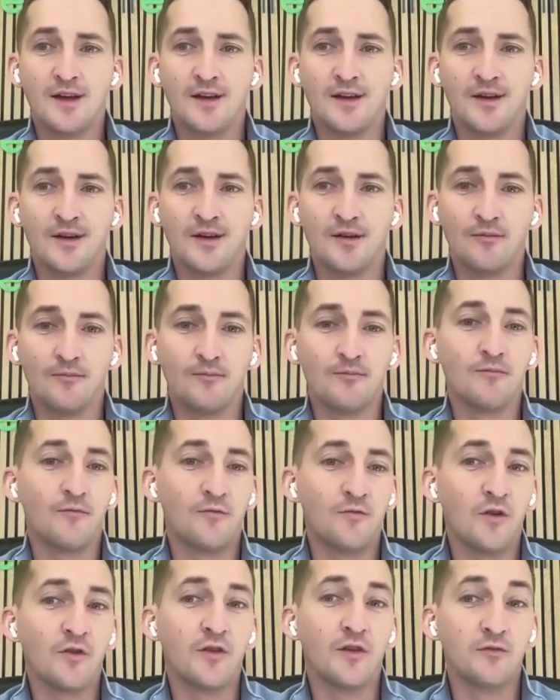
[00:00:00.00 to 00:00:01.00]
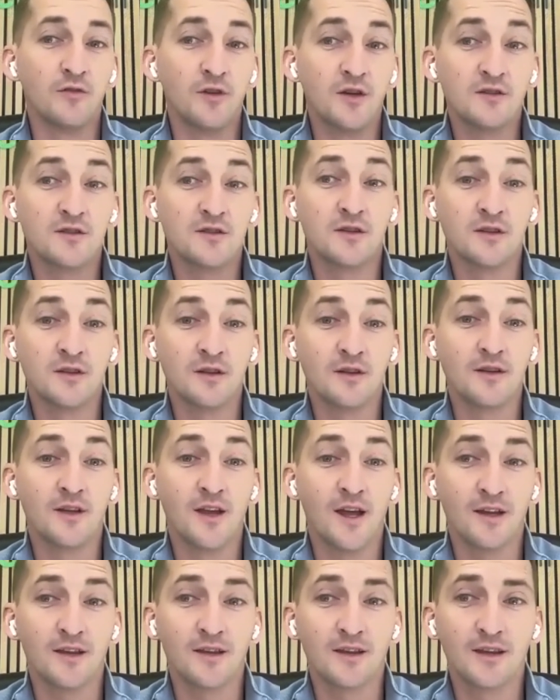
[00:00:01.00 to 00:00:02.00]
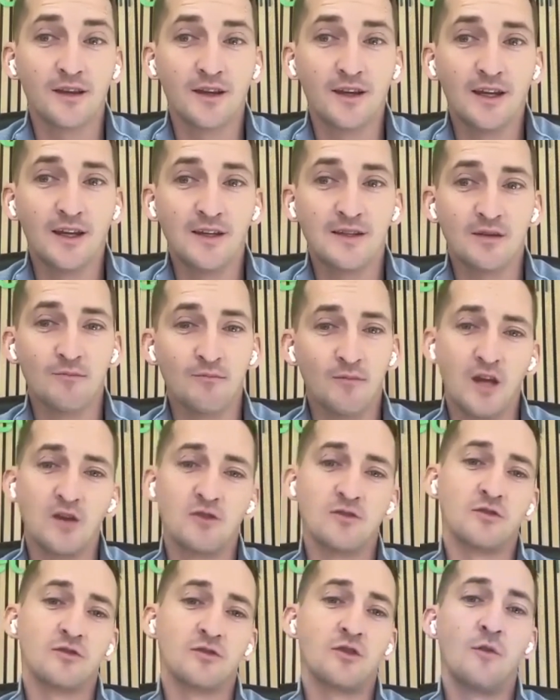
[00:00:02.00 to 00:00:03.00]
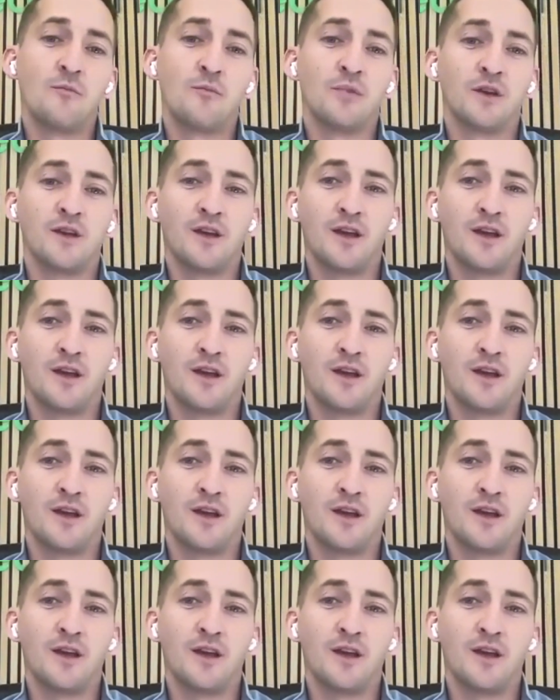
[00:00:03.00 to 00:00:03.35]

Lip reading: for the reason that it's a major topic.